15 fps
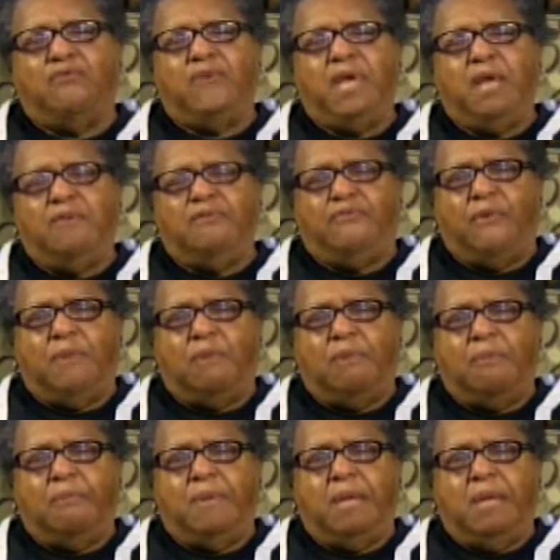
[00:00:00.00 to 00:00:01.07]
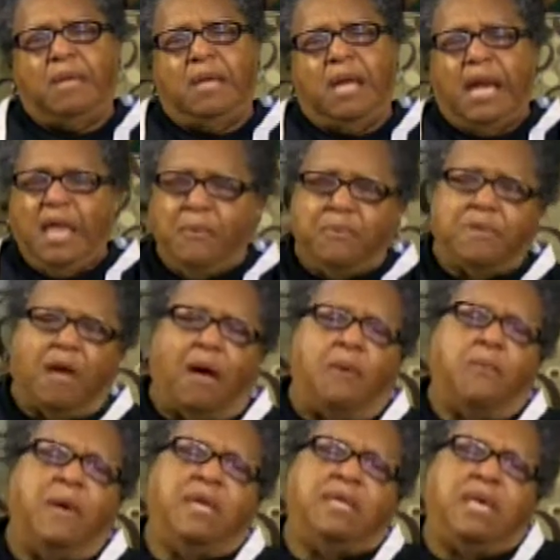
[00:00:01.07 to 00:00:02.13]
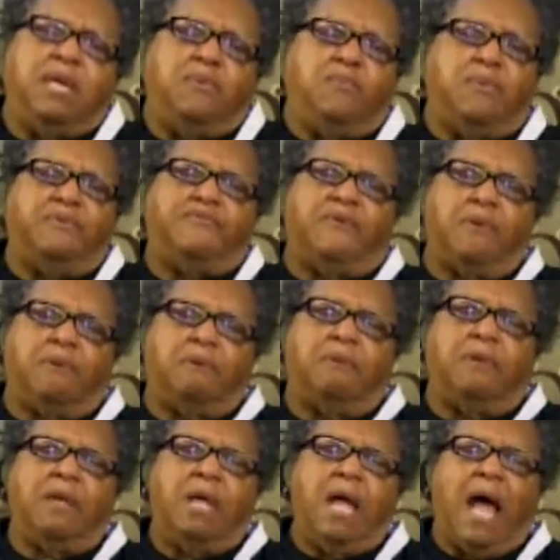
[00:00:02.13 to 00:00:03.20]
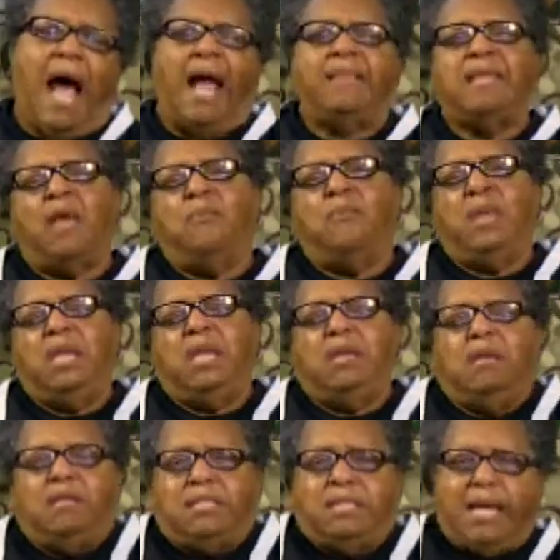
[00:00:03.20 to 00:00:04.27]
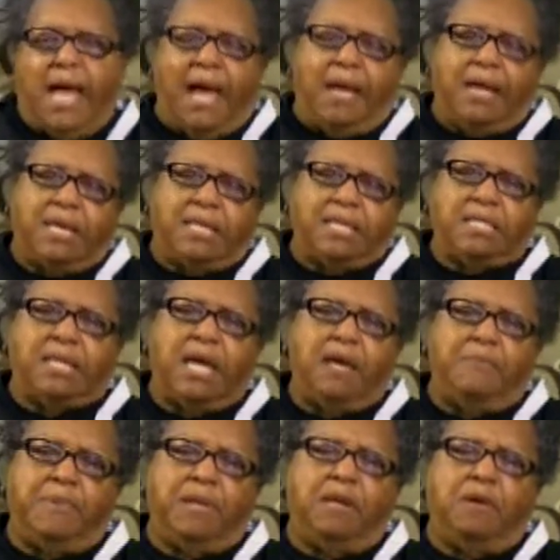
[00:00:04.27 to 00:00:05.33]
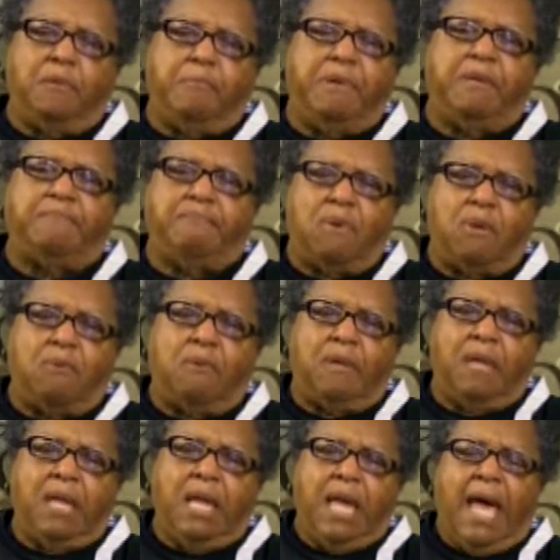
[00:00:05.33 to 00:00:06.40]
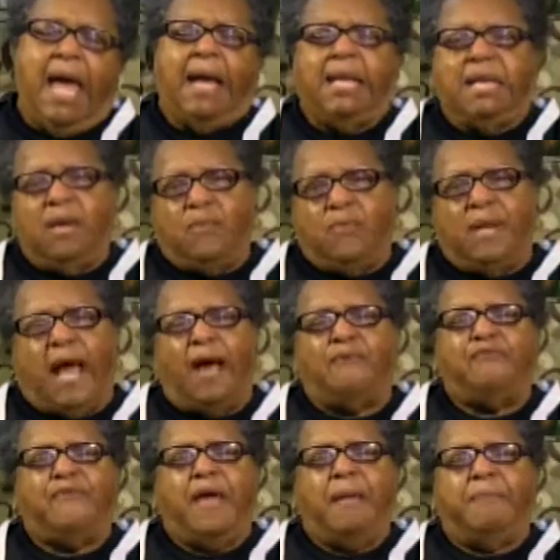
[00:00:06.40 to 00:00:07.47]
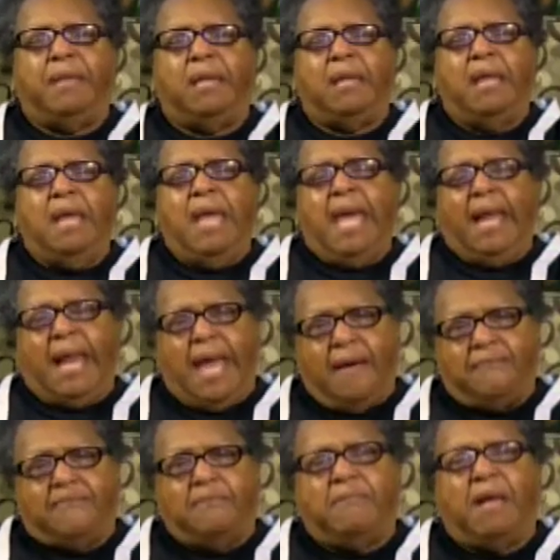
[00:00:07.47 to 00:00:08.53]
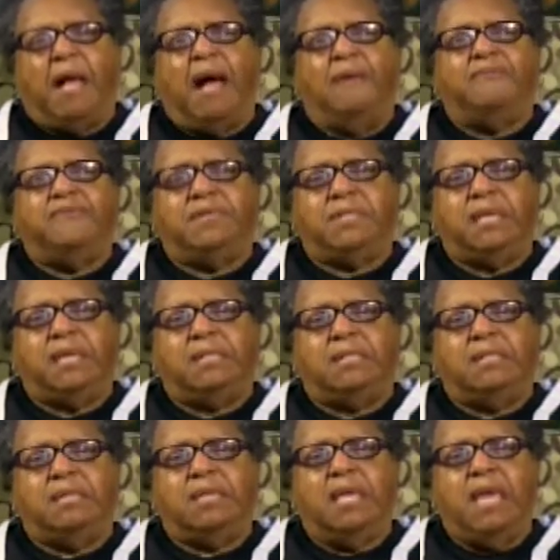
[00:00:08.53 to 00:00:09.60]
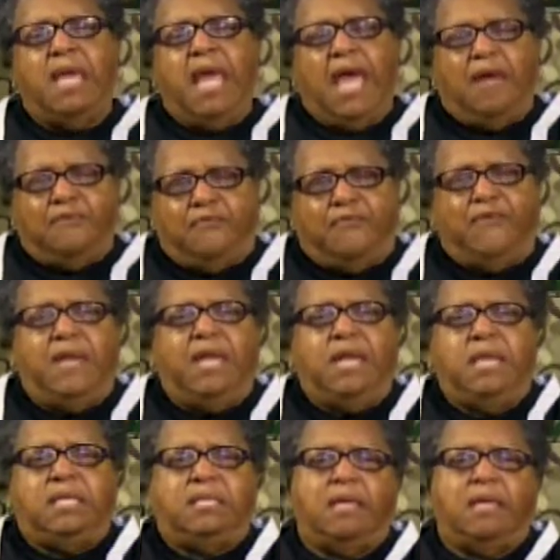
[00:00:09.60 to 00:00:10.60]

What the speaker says: feeding folks. And he was always eating with folks. I think we need to sit down at the table a little bit more and get with our family and have some conversations and feed each